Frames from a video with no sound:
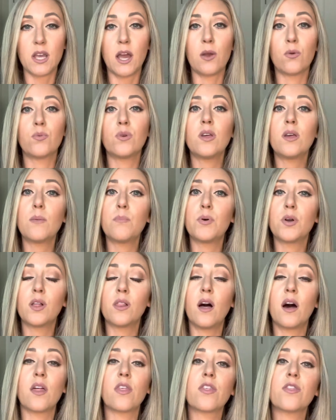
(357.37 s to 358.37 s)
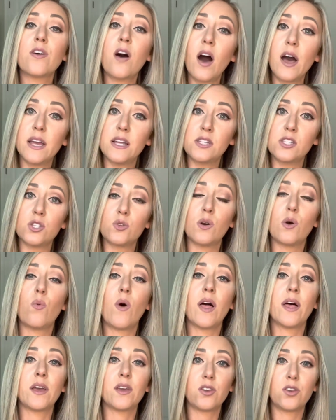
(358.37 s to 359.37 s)
I really put a lot of thought into it
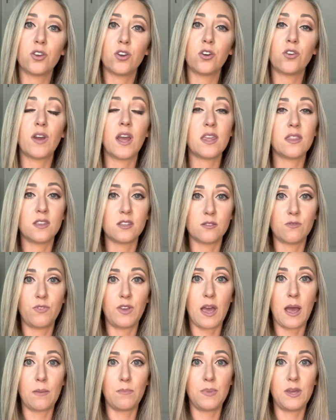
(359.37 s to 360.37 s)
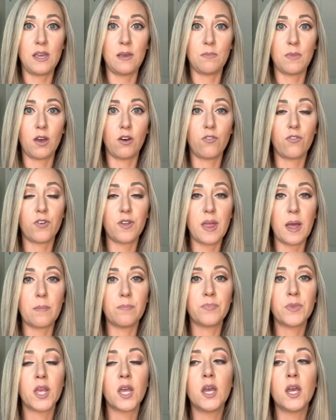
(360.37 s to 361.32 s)
while I curate this VIP mail for them.